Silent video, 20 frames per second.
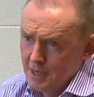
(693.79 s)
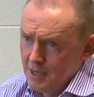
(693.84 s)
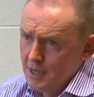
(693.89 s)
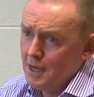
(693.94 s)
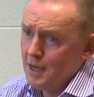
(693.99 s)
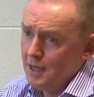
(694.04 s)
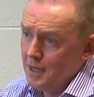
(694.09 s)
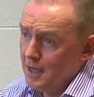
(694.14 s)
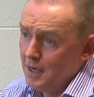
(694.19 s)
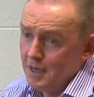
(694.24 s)

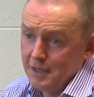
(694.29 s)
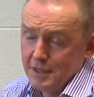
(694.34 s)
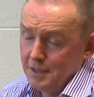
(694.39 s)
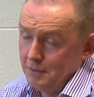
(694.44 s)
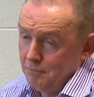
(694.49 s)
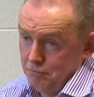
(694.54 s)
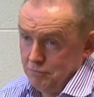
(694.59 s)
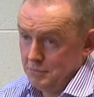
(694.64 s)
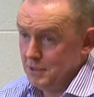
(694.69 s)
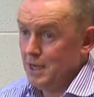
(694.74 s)
And I
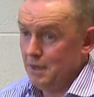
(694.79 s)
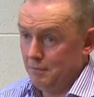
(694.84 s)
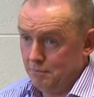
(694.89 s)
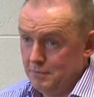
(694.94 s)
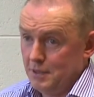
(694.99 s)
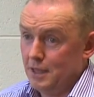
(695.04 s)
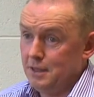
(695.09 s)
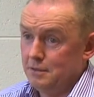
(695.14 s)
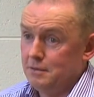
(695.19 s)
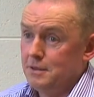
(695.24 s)
think, yeah,
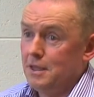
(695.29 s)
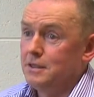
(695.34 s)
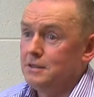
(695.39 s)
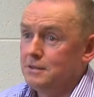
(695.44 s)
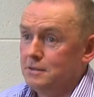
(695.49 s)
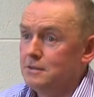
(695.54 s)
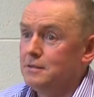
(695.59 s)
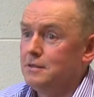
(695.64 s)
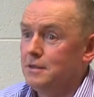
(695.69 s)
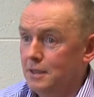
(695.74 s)

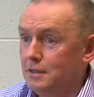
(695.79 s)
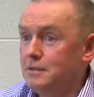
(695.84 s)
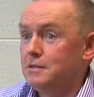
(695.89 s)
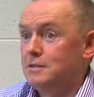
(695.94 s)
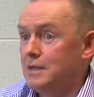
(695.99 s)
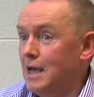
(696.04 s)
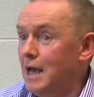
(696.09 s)
that's